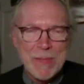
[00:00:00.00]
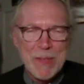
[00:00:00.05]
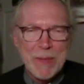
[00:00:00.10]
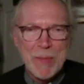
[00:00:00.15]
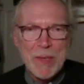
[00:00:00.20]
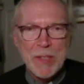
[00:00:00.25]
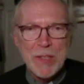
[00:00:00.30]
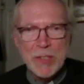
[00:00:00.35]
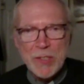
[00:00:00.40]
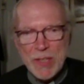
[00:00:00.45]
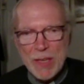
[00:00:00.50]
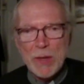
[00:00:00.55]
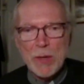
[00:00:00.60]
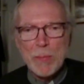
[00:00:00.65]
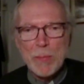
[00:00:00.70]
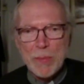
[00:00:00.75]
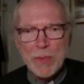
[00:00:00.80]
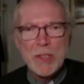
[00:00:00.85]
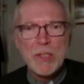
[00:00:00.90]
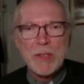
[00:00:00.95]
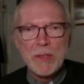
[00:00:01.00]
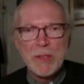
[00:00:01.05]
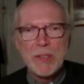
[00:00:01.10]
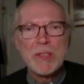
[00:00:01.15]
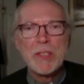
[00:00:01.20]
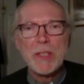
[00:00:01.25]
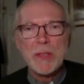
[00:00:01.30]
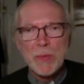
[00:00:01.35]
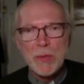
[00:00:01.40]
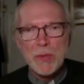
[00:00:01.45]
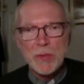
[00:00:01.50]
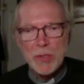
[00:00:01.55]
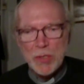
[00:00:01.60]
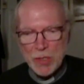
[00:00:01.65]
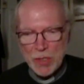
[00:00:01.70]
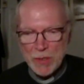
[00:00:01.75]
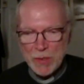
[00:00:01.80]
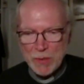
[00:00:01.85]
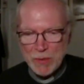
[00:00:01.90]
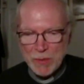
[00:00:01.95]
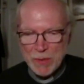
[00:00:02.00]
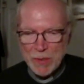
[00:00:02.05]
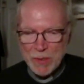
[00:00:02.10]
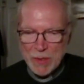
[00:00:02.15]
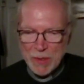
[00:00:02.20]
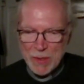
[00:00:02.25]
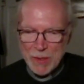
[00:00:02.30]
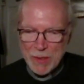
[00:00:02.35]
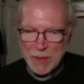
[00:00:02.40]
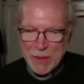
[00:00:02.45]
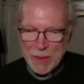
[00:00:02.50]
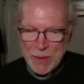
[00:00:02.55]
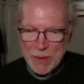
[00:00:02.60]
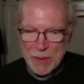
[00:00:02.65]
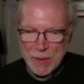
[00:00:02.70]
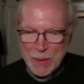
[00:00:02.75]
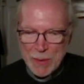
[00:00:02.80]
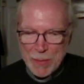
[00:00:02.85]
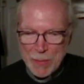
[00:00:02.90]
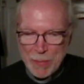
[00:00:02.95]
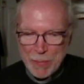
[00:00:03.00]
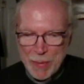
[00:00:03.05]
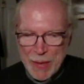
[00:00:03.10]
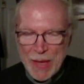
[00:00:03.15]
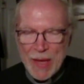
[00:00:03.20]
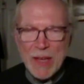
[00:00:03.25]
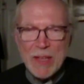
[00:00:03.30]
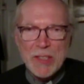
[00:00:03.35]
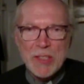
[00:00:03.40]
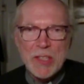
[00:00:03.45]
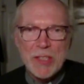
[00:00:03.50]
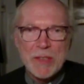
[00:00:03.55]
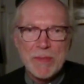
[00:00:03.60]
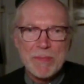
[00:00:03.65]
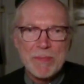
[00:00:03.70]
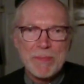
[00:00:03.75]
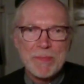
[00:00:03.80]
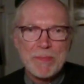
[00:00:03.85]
Because that opportunity will soon pass.